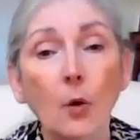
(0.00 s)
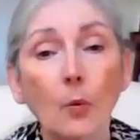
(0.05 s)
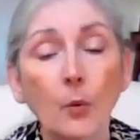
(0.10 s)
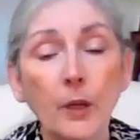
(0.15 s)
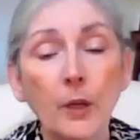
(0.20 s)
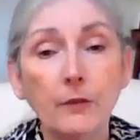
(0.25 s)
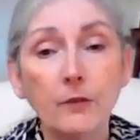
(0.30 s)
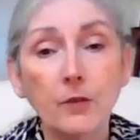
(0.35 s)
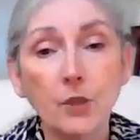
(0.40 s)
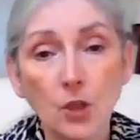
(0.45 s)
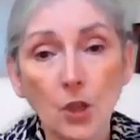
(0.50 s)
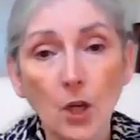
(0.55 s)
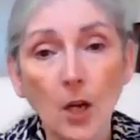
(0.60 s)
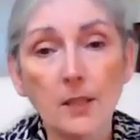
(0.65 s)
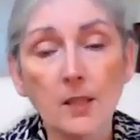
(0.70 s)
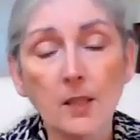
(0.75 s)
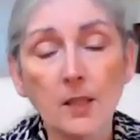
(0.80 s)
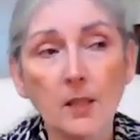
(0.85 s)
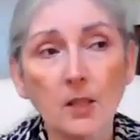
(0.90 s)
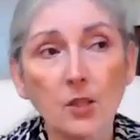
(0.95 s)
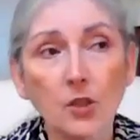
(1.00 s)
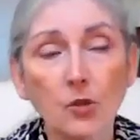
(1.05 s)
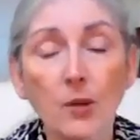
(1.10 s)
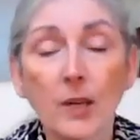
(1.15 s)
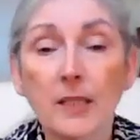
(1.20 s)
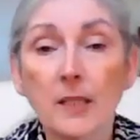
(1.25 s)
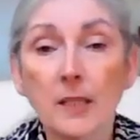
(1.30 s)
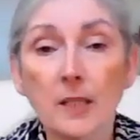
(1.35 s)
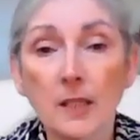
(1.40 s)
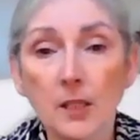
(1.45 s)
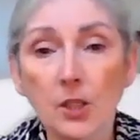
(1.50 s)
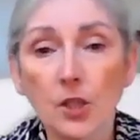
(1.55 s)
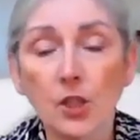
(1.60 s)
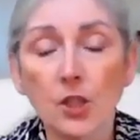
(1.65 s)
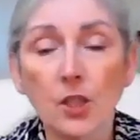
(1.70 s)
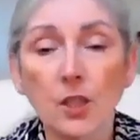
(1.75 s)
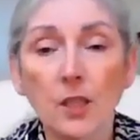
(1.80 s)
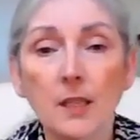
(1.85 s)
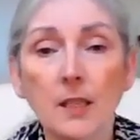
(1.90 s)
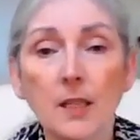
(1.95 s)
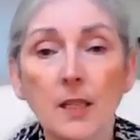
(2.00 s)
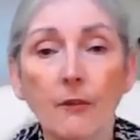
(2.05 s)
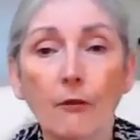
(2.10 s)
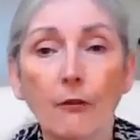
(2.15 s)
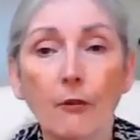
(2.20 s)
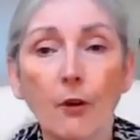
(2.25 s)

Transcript: We've just transitioned